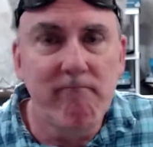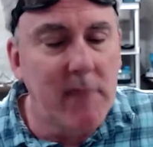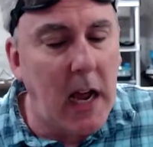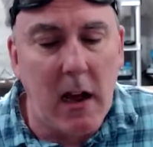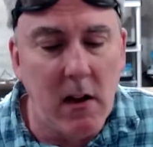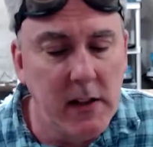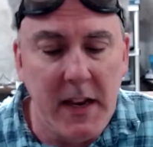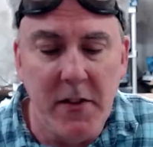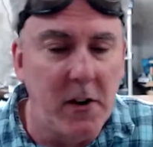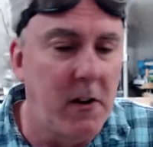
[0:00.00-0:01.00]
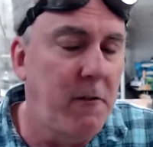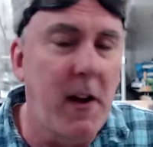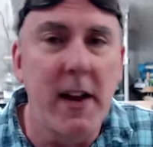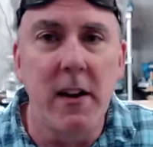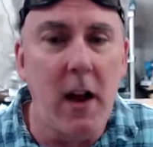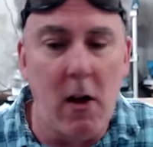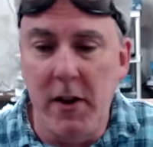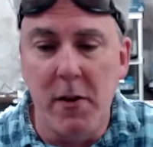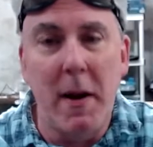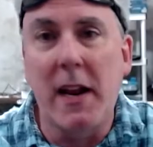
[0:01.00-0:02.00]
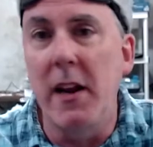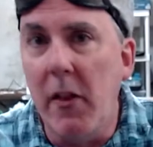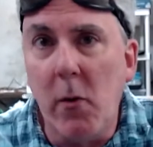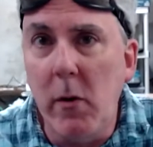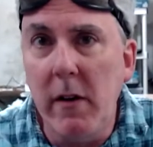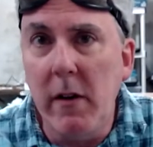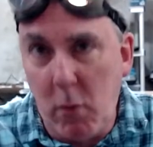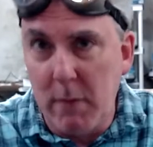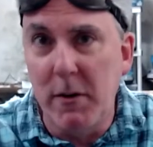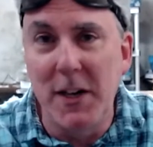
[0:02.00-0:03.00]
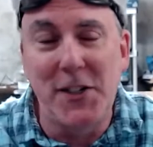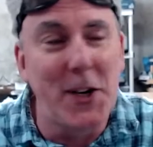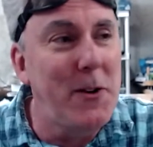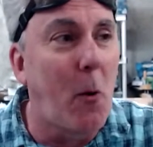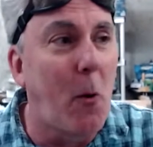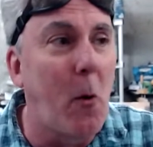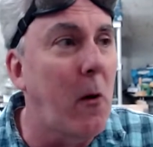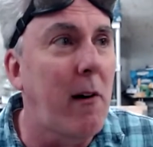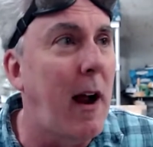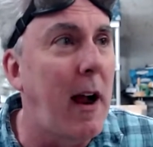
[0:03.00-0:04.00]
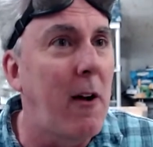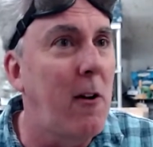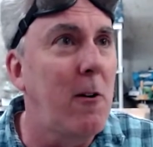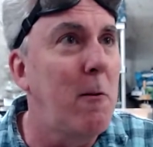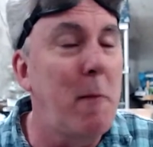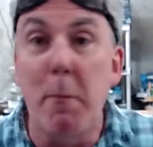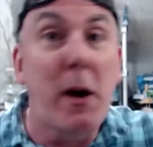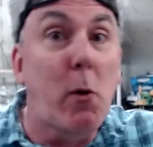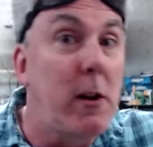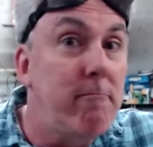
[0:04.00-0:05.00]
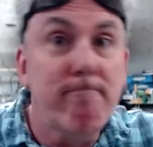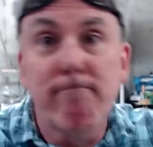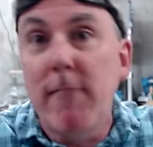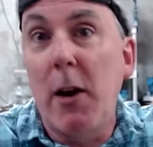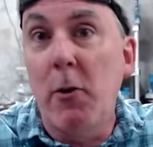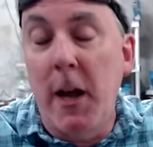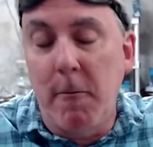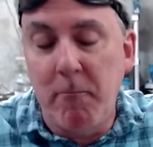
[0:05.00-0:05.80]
I'll either make another one of what I'm going to show you, or I'll make a bigger one. I don't know.